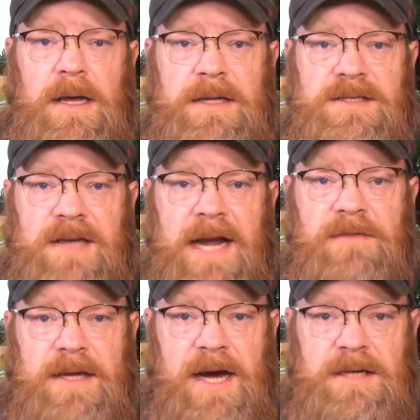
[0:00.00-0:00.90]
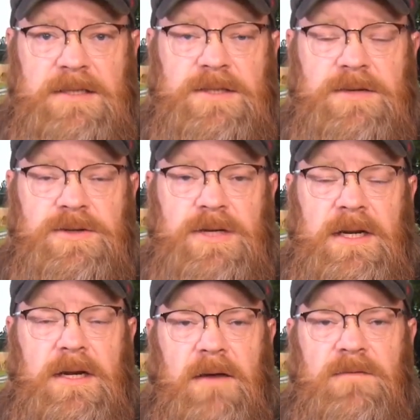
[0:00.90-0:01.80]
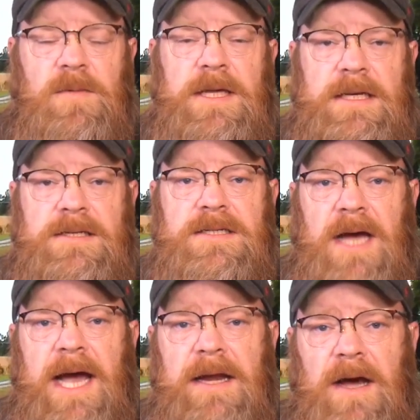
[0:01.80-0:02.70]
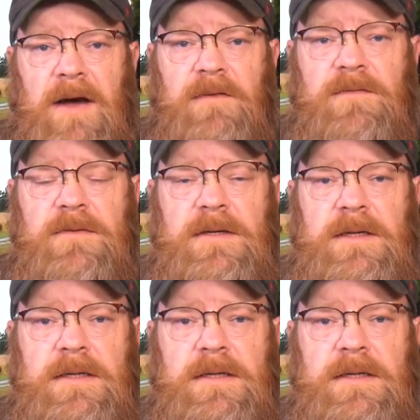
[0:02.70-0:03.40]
uh, inside of the Constitution and comfortably inside of